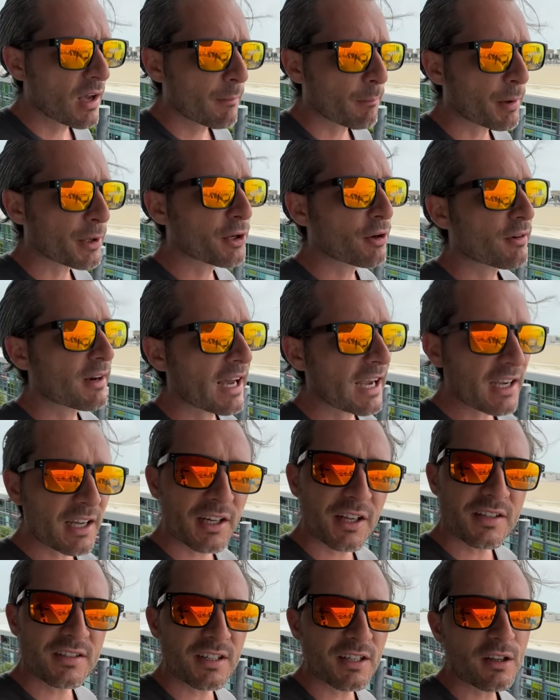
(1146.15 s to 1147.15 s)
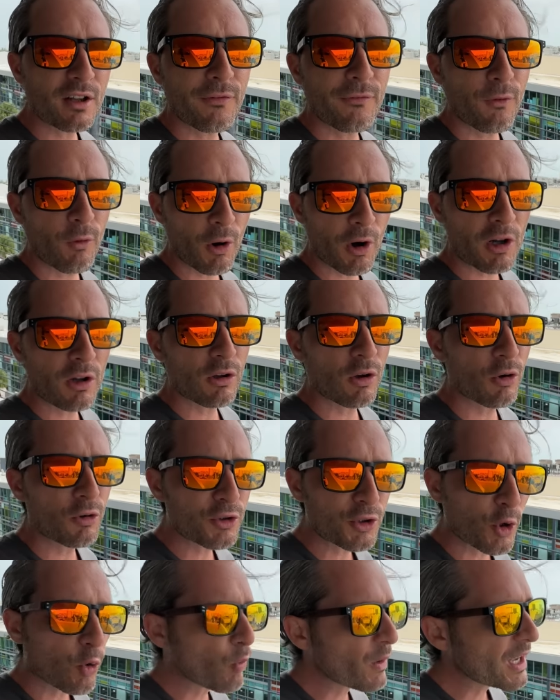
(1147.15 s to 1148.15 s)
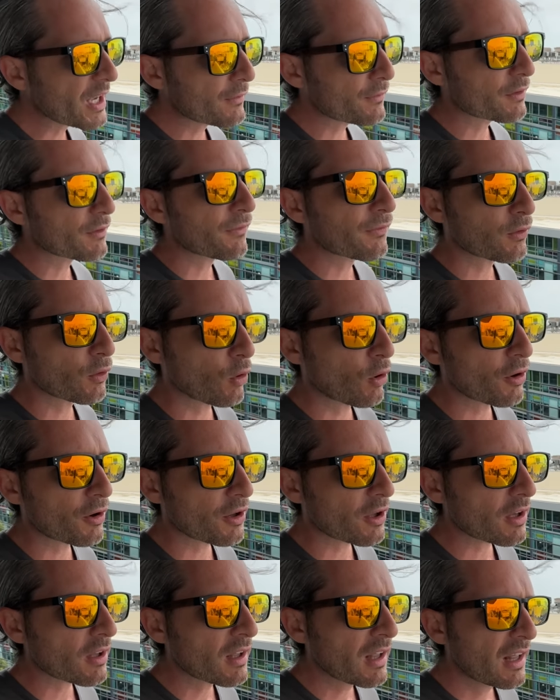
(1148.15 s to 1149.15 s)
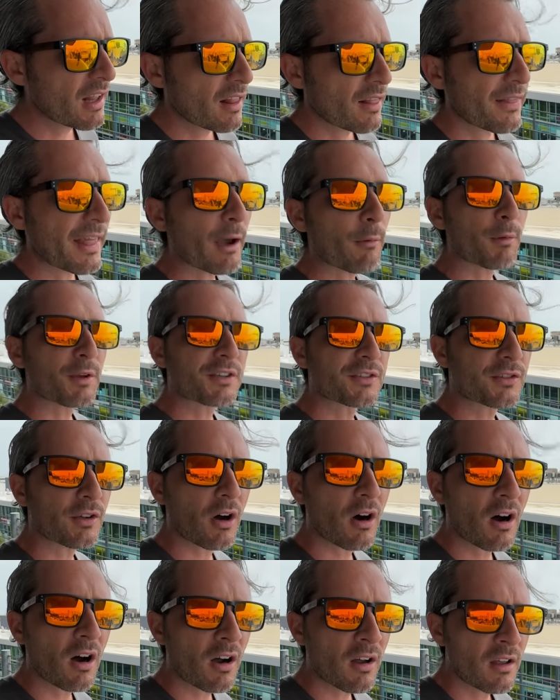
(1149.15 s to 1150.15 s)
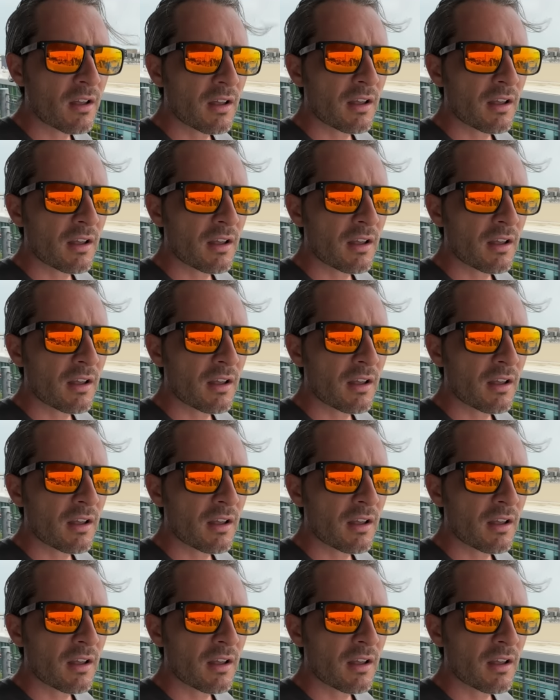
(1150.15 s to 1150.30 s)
but you're not gonna see the foreclosure wave in Florida that we saw